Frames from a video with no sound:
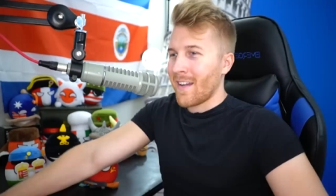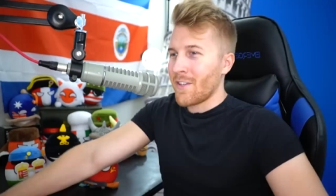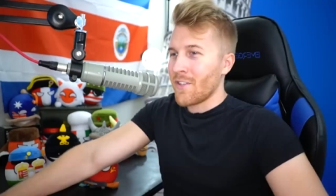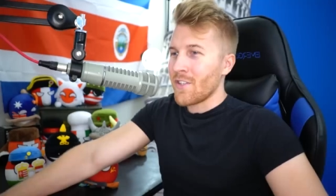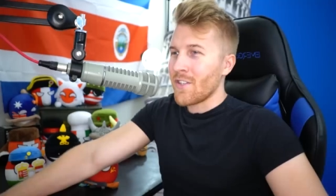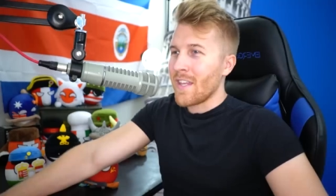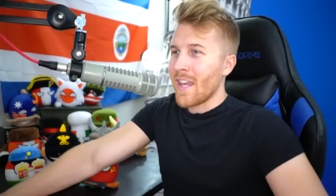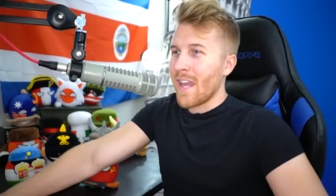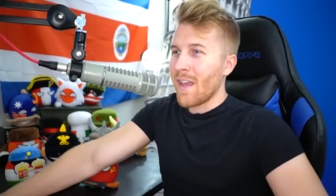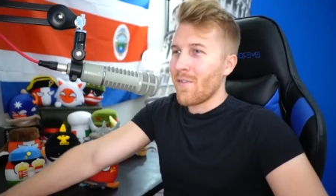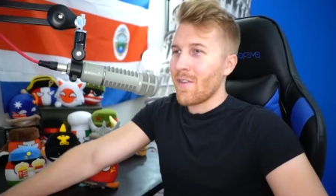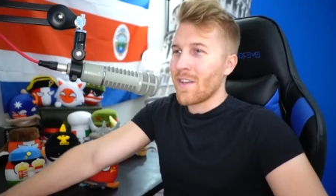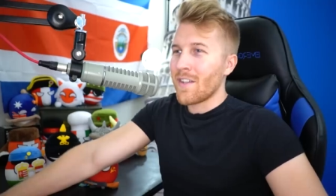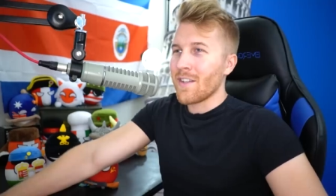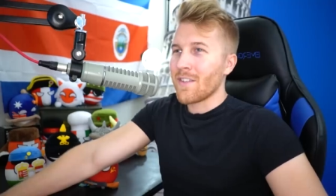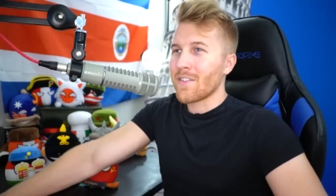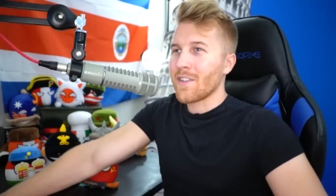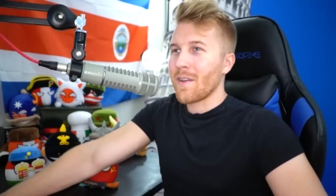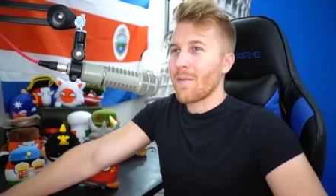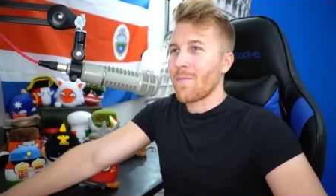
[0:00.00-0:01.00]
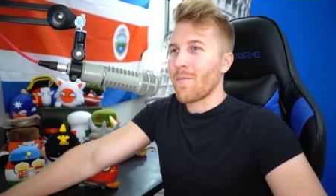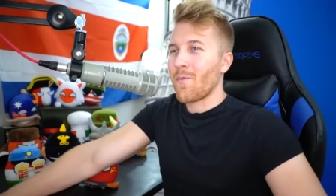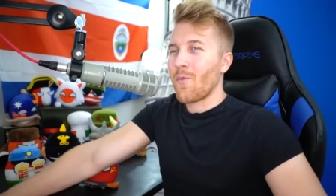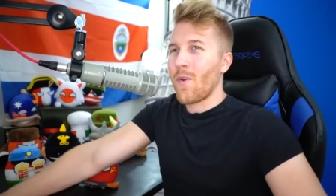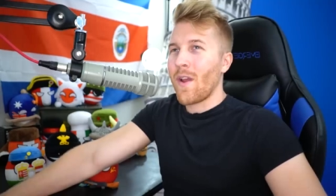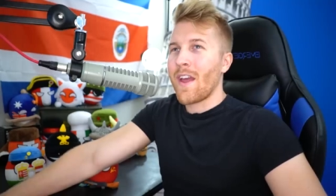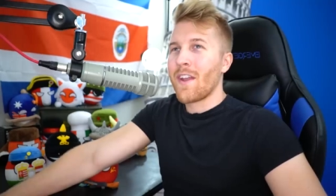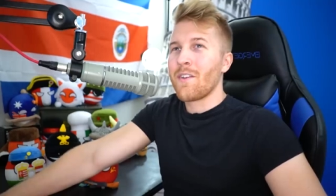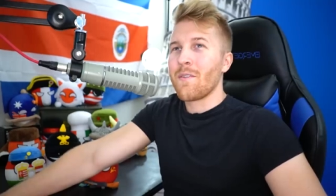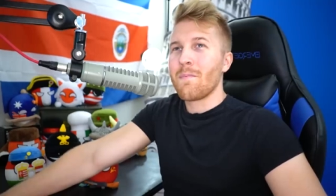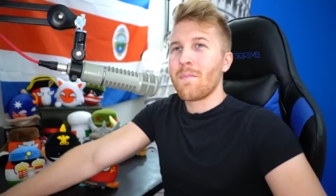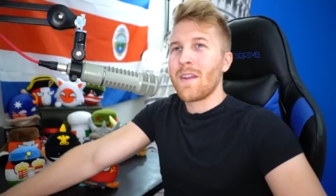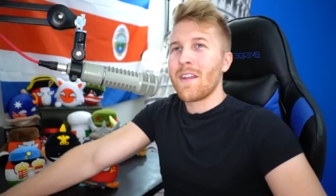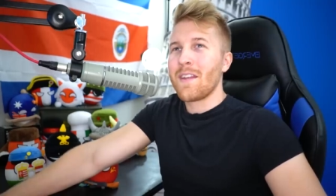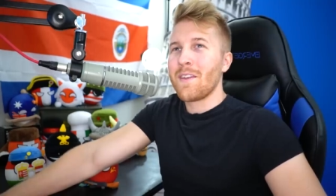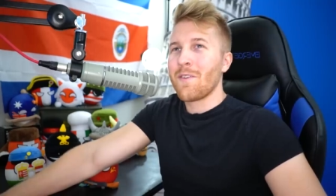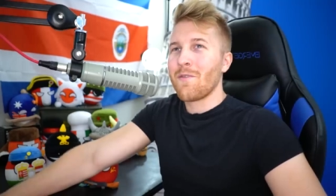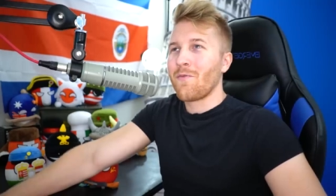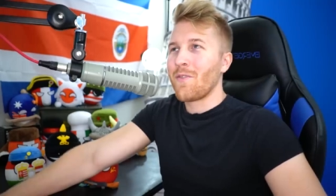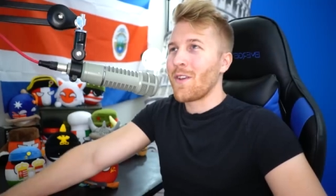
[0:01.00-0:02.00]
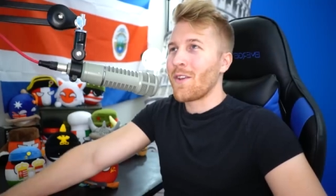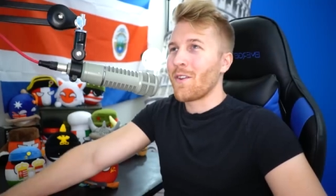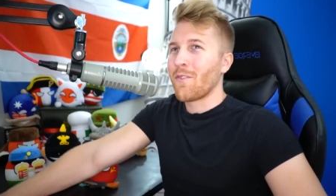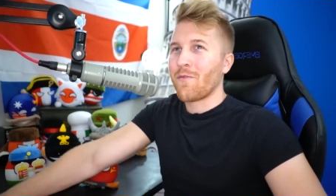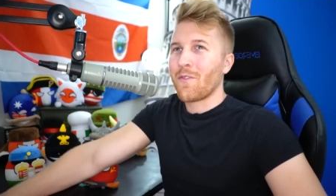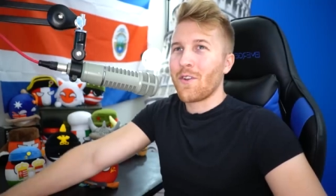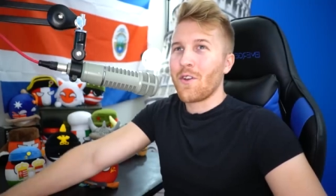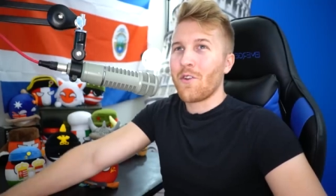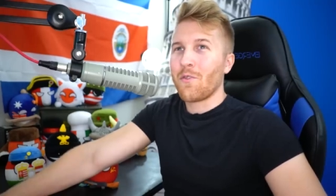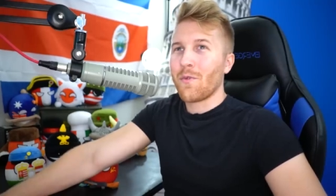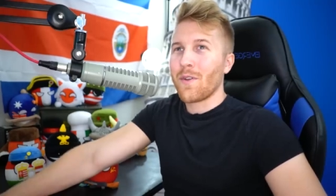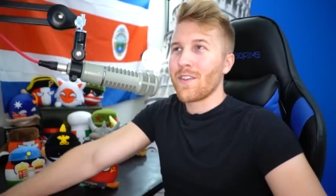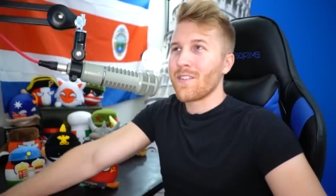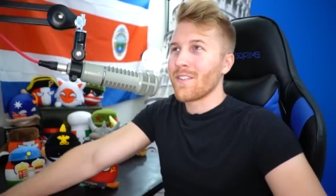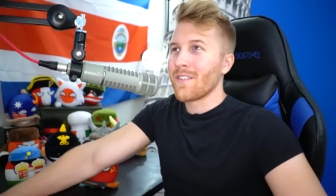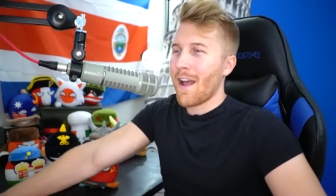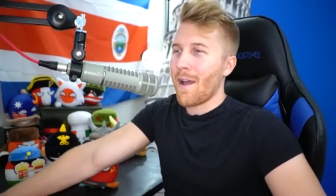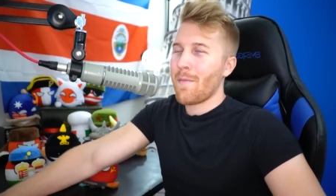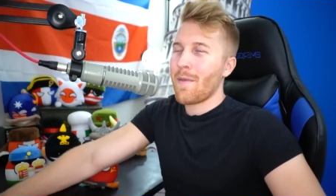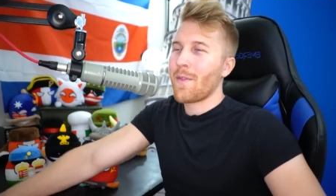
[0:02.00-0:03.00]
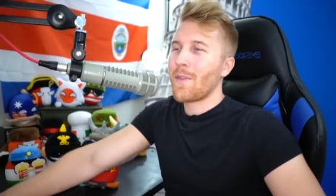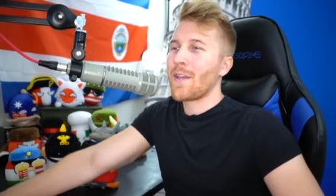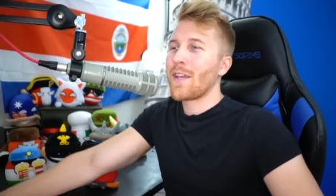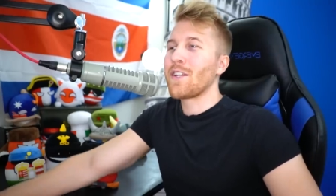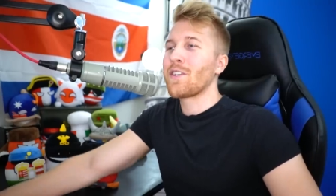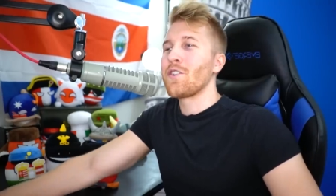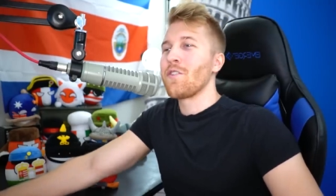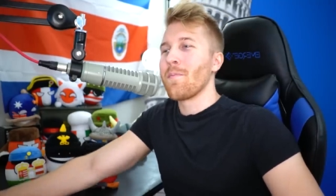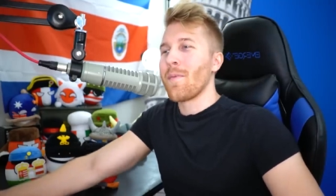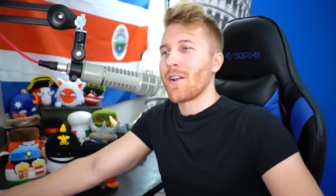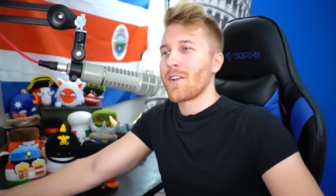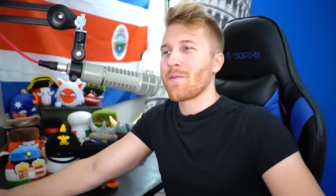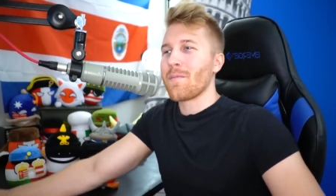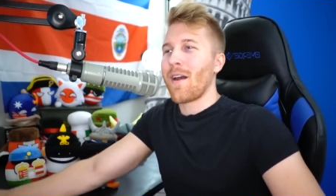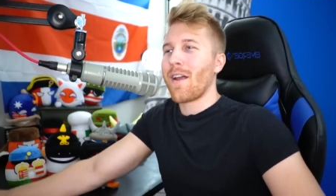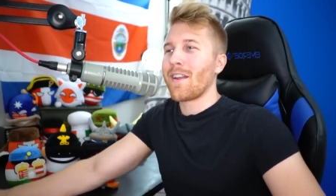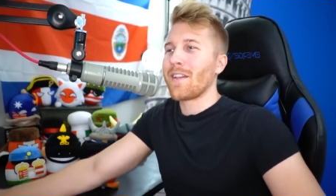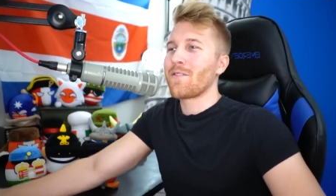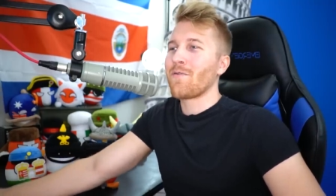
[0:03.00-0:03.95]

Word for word: I just gave into some random media figure for no reason. I'm not thinking too much about it.